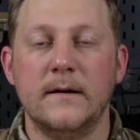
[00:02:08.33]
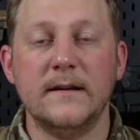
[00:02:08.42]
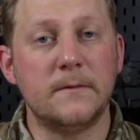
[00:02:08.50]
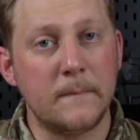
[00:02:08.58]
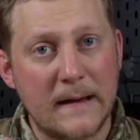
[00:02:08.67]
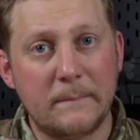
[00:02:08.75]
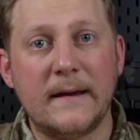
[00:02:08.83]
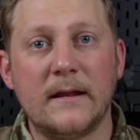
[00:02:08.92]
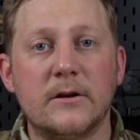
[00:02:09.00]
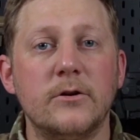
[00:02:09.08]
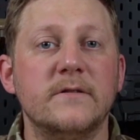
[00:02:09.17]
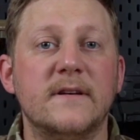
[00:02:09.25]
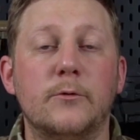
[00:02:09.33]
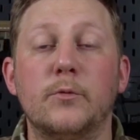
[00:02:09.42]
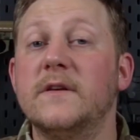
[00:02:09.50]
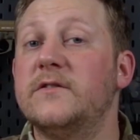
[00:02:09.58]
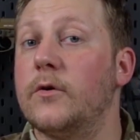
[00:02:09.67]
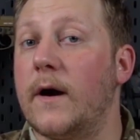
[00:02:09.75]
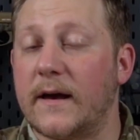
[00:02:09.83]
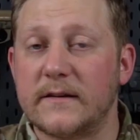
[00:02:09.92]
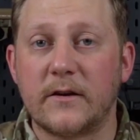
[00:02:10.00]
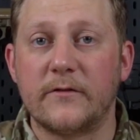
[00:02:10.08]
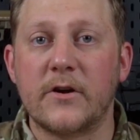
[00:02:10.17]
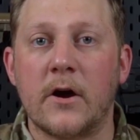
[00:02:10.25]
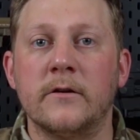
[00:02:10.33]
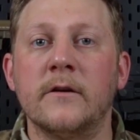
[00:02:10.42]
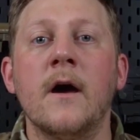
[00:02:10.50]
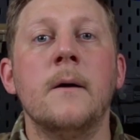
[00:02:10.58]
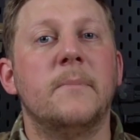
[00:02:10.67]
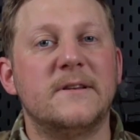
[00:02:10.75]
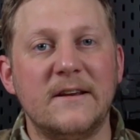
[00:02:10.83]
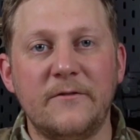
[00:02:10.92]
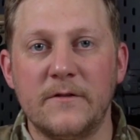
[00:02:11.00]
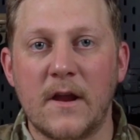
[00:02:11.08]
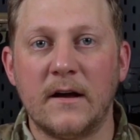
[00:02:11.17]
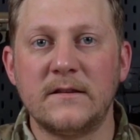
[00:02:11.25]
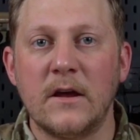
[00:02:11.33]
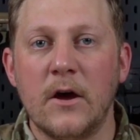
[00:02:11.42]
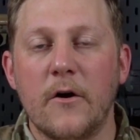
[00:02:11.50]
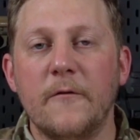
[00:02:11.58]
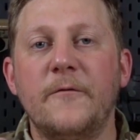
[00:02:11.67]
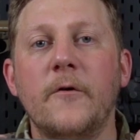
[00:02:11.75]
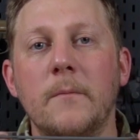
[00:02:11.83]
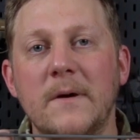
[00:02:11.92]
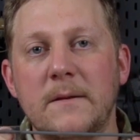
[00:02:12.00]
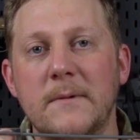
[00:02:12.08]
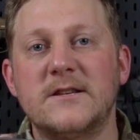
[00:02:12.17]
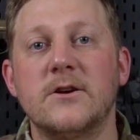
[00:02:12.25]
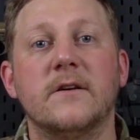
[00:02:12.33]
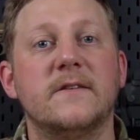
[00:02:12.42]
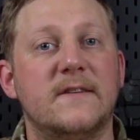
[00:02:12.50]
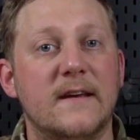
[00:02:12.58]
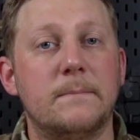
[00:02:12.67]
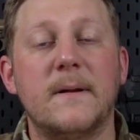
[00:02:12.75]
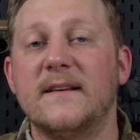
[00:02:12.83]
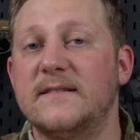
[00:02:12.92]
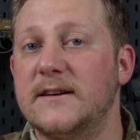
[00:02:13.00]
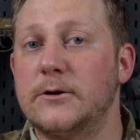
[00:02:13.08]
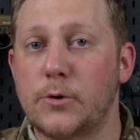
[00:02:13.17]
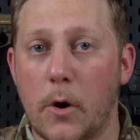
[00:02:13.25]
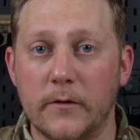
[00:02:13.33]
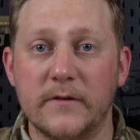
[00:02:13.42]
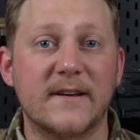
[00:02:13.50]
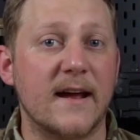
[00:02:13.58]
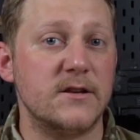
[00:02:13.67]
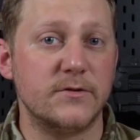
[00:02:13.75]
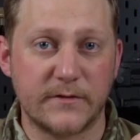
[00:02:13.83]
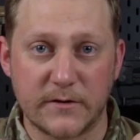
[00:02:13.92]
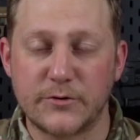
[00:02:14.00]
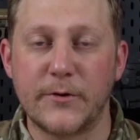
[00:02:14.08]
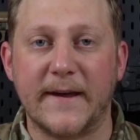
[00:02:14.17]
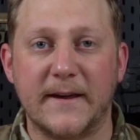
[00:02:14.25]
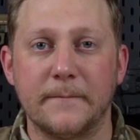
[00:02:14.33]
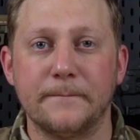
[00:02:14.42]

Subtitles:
It may be included with your airsoft gun, but if not, a 4mm thick plastic rod can do the trick.